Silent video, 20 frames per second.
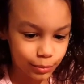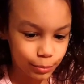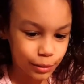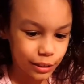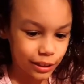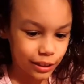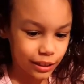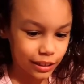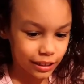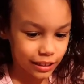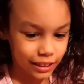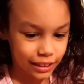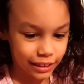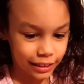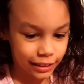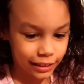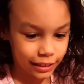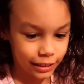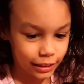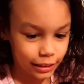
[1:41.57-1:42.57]
But dogs
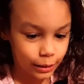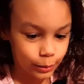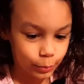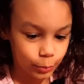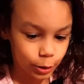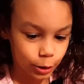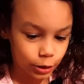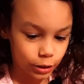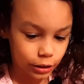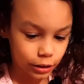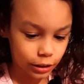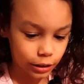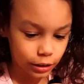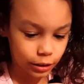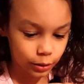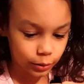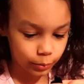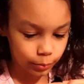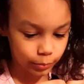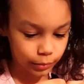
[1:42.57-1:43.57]
can't handle chocolate,
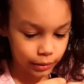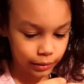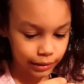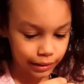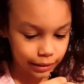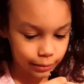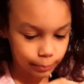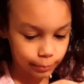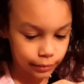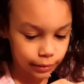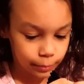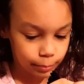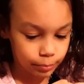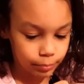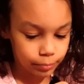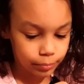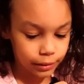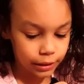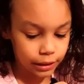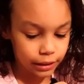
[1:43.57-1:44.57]
so it might be
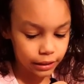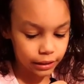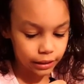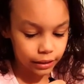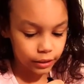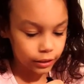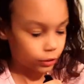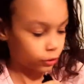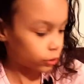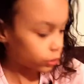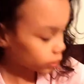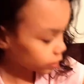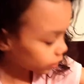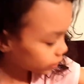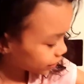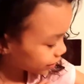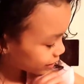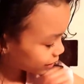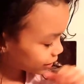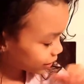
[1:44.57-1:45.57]
a piece of dirt.